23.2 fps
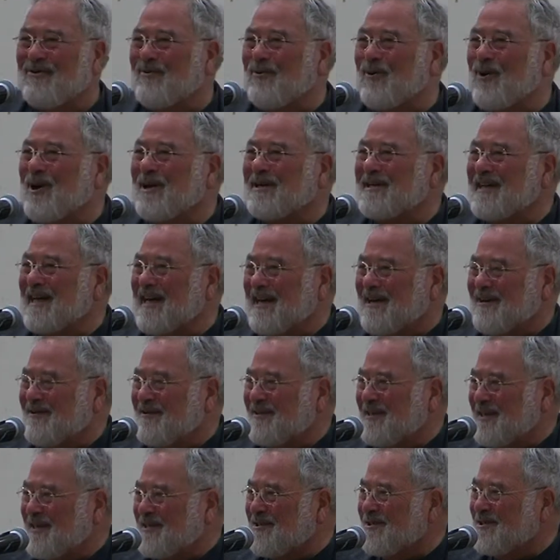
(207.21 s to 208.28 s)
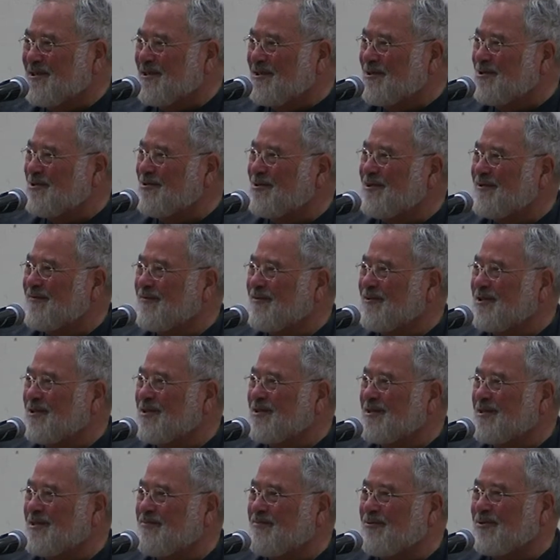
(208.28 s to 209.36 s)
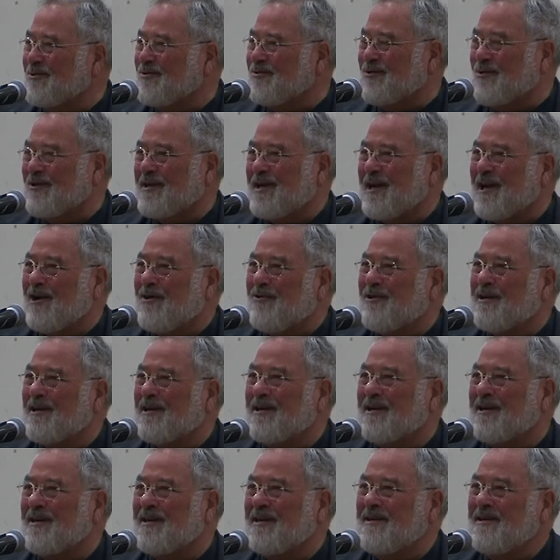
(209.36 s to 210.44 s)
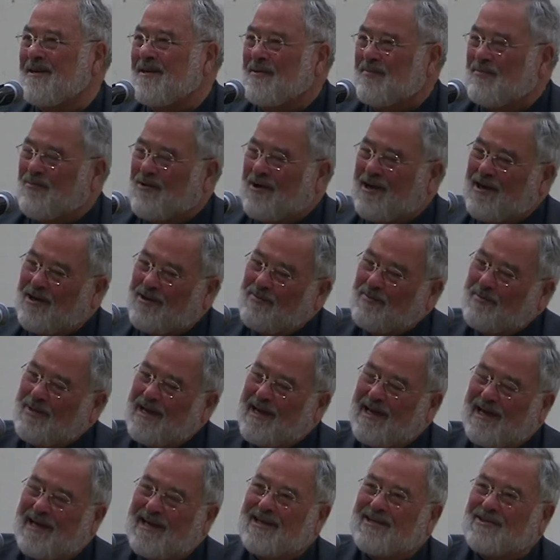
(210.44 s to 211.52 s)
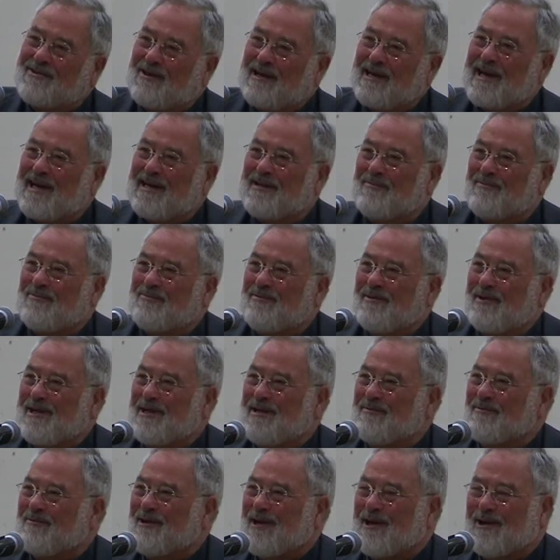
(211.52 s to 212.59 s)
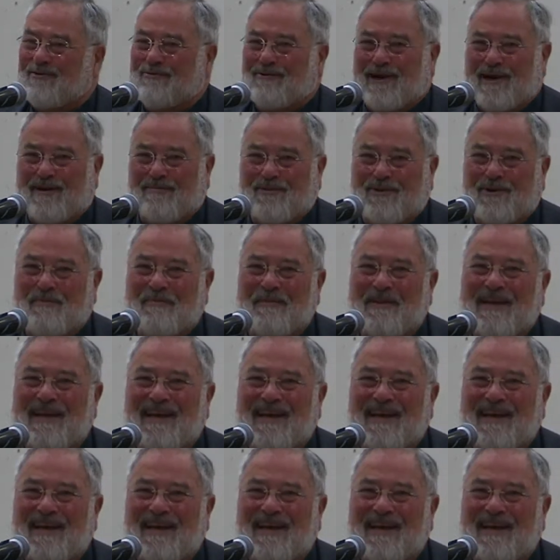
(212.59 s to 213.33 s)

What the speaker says: walked down into the Jews for Jesus bookstore carrying a brown bag, so I had a plain brown wrapper.